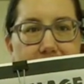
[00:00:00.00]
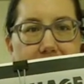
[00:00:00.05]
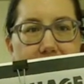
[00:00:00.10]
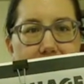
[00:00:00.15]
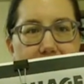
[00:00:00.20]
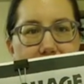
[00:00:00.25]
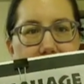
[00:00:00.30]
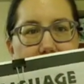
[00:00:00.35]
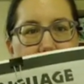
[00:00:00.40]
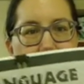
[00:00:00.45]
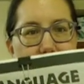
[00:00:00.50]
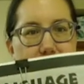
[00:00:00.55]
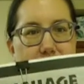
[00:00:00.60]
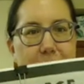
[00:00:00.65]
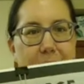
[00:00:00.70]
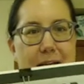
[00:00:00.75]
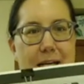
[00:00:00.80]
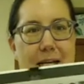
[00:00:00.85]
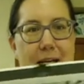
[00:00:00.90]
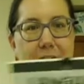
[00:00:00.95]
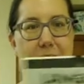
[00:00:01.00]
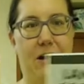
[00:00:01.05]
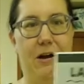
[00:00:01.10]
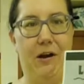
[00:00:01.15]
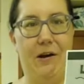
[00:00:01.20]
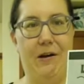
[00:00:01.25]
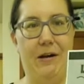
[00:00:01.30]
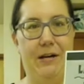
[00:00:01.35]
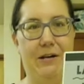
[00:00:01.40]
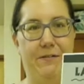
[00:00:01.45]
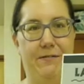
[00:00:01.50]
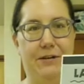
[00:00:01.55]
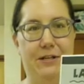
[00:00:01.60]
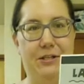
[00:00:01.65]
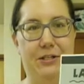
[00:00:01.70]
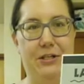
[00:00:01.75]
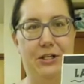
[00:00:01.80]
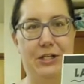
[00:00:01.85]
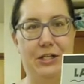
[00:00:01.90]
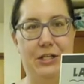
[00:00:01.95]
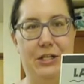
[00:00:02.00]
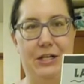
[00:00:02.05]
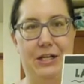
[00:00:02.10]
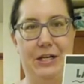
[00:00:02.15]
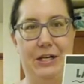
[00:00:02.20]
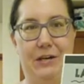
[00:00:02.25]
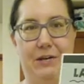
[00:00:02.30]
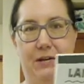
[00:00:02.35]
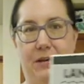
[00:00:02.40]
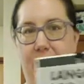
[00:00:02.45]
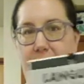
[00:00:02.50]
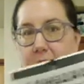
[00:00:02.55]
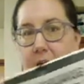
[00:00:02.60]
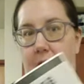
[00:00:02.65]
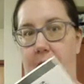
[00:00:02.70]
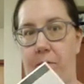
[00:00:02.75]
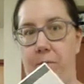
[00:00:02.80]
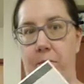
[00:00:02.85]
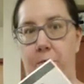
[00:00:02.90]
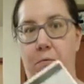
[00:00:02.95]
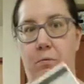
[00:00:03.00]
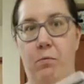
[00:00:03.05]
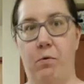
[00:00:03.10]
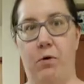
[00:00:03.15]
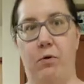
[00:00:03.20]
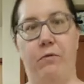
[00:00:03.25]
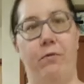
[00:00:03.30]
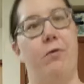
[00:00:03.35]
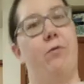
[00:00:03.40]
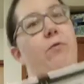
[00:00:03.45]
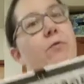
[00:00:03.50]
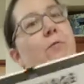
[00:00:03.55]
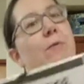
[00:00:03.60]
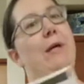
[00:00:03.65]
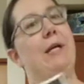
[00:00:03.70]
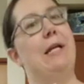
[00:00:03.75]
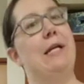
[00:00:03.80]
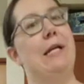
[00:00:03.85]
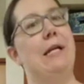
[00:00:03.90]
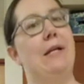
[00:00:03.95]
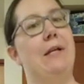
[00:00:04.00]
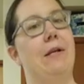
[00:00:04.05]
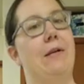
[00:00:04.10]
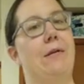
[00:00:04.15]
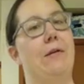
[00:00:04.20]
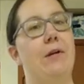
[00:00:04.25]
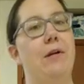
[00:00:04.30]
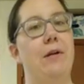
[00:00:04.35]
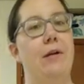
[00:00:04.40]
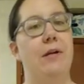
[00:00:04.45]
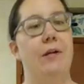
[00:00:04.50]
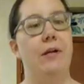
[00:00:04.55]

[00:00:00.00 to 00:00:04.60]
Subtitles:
So this will be our intervention, more for reading,